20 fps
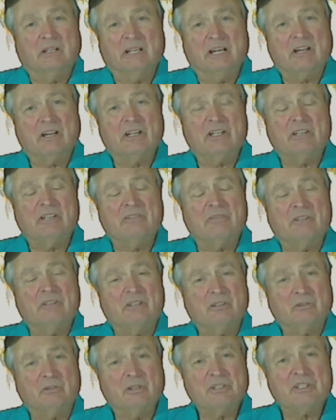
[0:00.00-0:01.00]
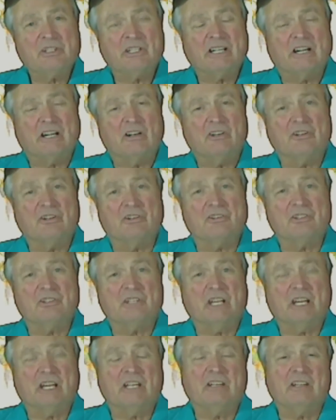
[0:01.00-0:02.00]
Now, in increasing our
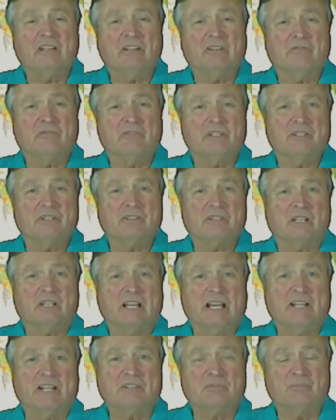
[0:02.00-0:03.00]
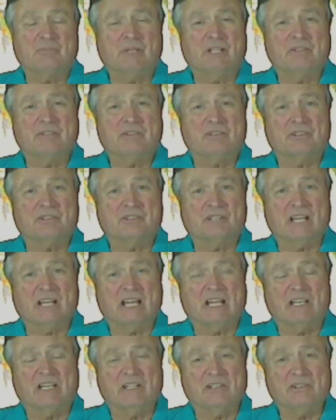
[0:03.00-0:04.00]
understanding of these class-based
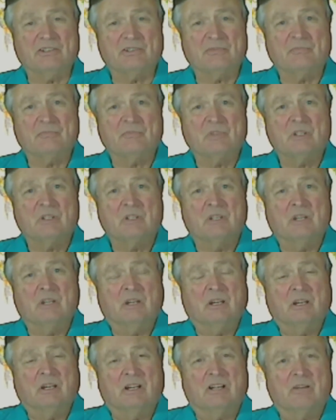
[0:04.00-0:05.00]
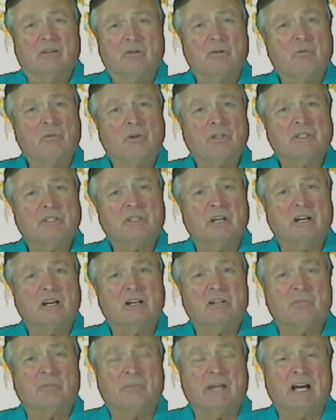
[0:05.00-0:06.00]
societies, we want to
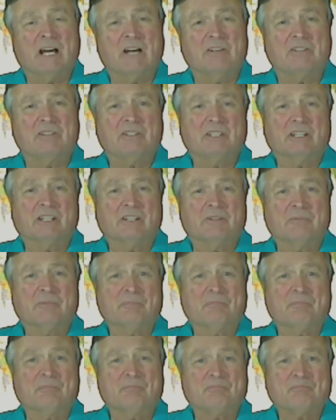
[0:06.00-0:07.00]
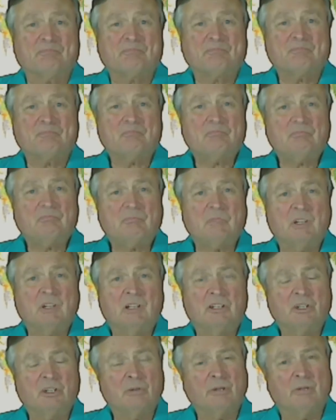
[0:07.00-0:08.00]
talk about a
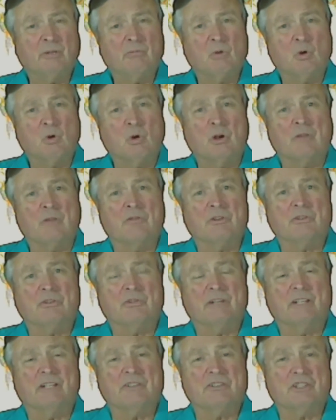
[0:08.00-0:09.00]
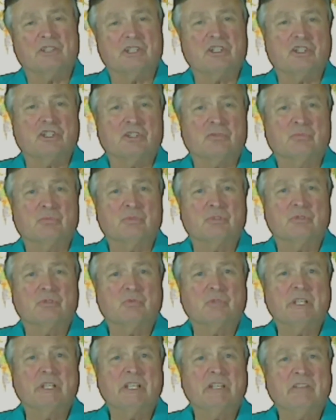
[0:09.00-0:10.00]
little bit more of the transition
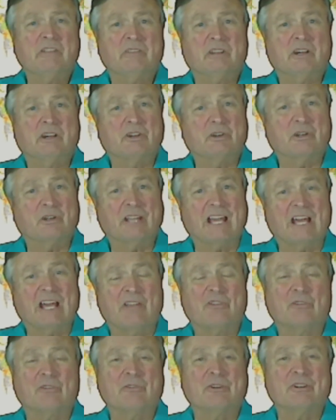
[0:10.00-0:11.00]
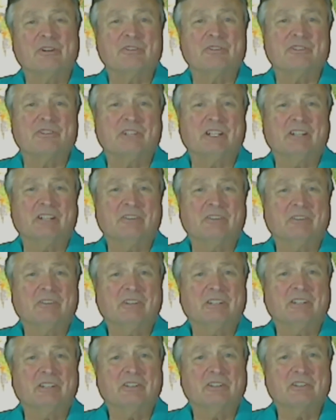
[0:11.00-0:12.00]
between the hunter-gatherers
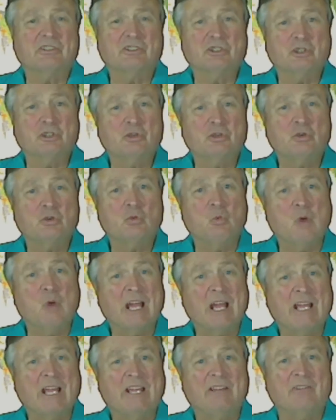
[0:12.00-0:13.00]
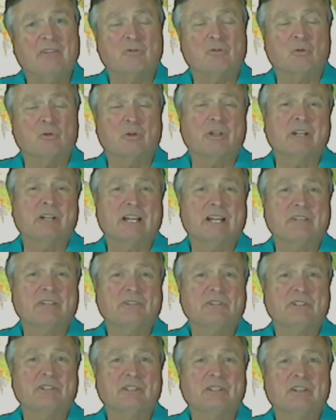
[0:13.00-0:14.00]
and this new way of
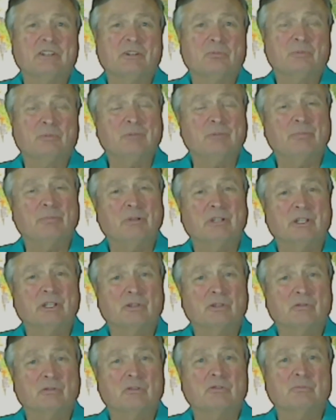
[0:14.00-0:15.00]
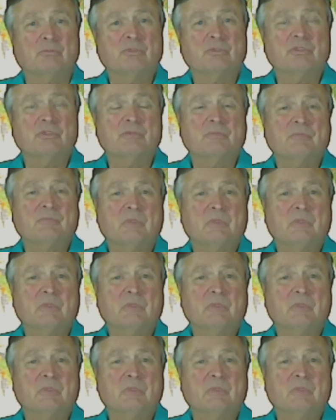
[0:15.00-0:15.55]
organizing people in groups.